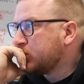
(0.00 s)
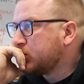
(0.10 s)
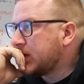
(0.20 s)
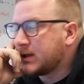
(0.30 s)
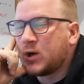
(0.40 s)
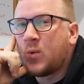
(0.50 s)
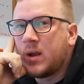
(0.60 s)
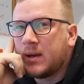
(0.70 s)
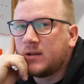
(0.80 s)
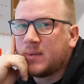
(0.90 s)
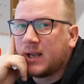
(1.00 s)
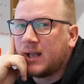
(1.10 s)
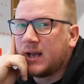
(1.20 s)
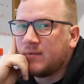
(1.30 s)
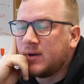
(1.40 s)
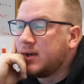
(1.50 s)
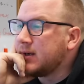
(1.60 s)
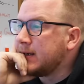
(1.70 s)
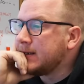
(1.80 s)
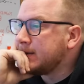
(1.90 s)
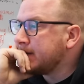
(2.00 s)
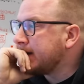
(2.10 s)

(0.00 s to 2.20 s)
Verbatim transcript: that's going to wipe out the bank account, really, isn't it?